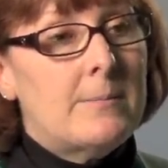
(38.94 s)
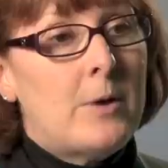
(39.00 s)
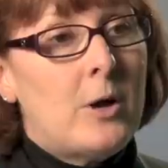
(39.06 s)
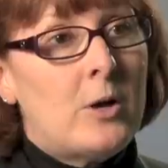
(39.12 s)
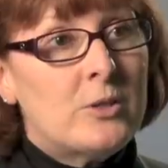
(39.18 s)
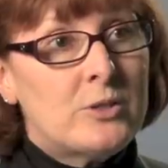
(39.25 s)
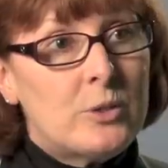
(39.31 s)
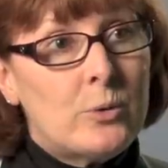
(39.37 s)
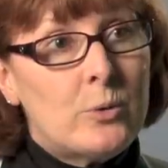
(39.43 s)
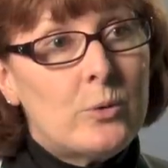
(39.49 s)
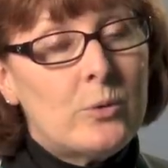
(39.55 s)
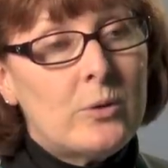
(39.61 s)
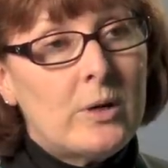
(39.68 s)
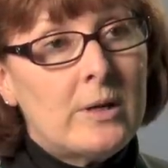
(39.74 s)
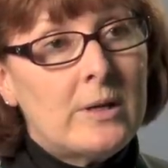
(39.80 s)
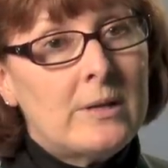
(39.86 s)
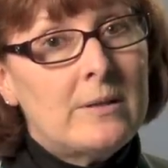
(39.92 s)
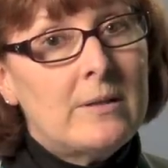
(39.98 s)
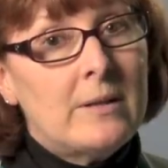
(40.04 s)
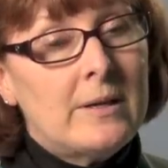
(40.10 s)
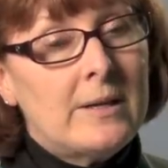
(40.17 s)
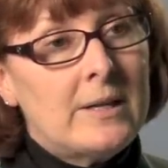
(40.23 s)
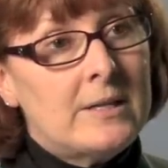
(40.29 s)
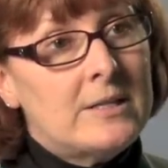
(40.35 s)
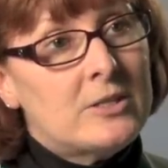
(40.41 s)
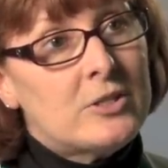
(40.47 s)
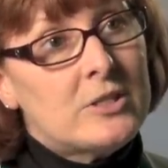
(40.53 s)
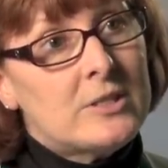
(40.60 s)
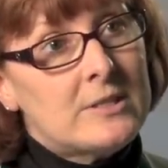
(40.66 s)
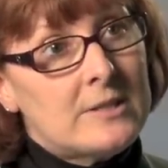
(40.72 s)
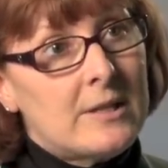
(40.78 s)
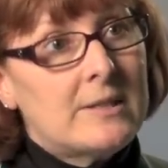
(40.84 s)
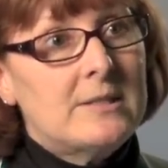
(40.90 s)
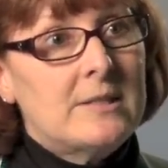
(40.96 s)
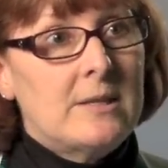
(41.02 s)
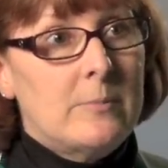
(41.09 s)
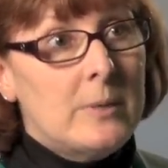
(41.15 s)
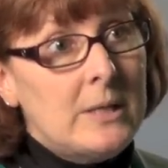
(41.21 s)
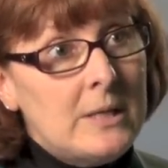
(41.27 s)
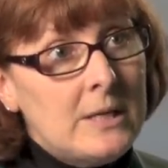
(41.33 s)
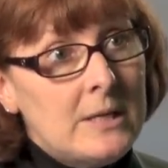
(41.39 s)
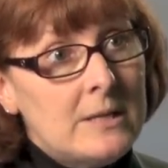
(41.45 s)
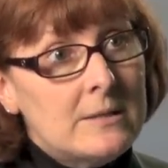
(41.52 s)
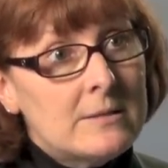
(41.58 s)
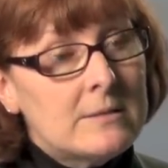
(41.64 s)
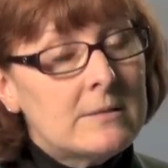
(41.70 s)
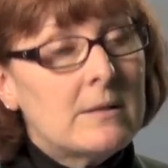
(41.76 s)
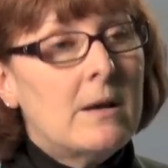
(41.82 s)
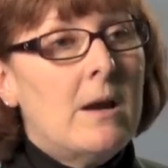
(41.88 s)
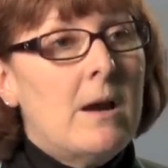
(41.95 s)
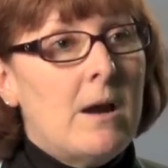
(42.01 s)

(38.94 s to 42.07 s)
Also conditions like diabetes,